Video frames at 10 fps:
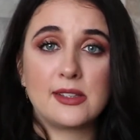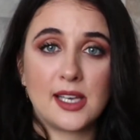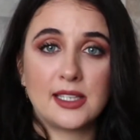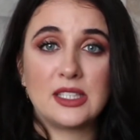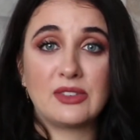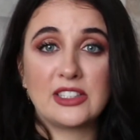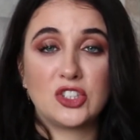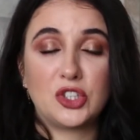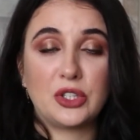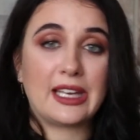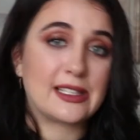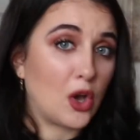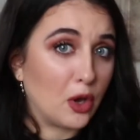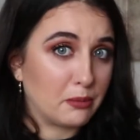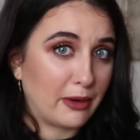dirty residue that's
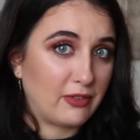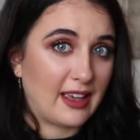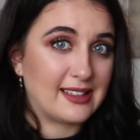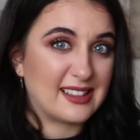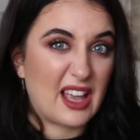on my face that's